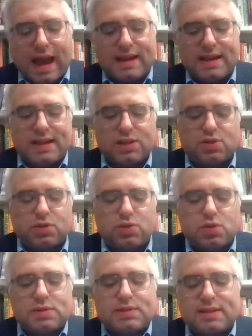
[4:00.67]
And it
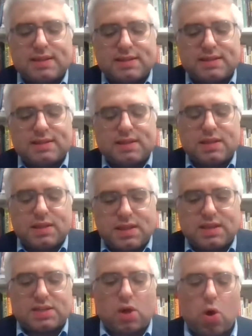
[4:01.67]
introduces
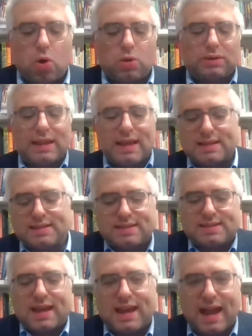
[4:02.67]
these whole lists
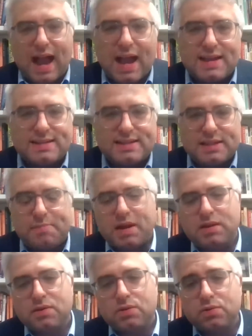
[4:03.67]
saying, see
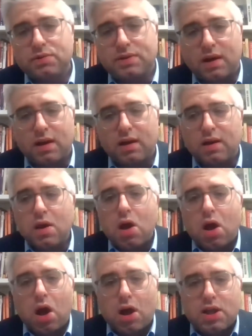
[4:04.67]
ben Yehuda,
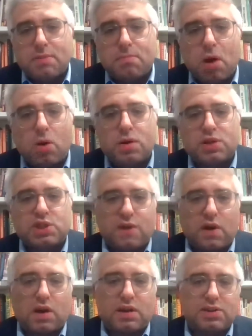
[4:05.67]
Hayamona
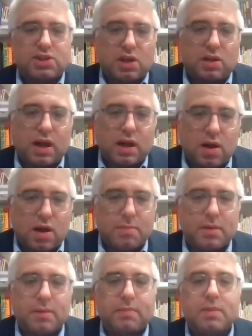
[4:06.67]
and Shel
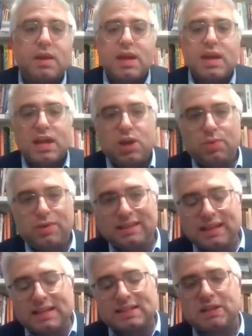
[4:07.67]
Chachamim. He would
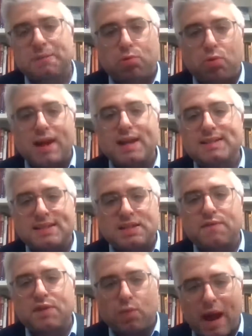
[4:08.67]
list the praises
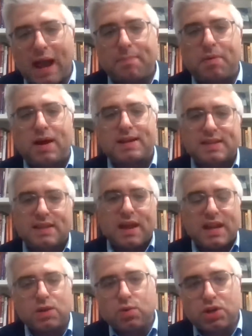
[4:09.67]
of the rabbis, and
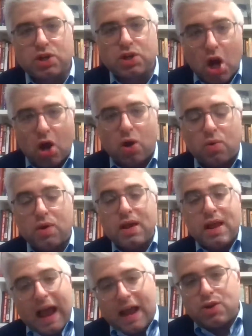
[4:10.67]
then he would go
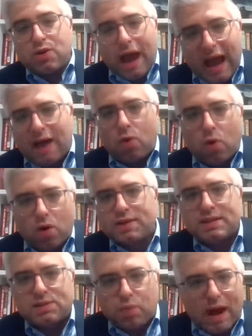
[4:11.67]
and you have all
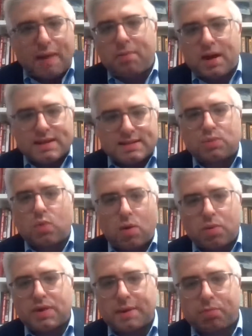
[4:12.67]
these rabbis, and
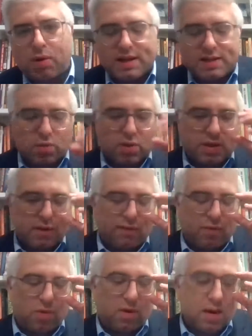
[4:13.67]
what were they praiseworthy
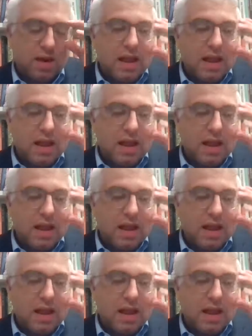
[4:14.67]
for?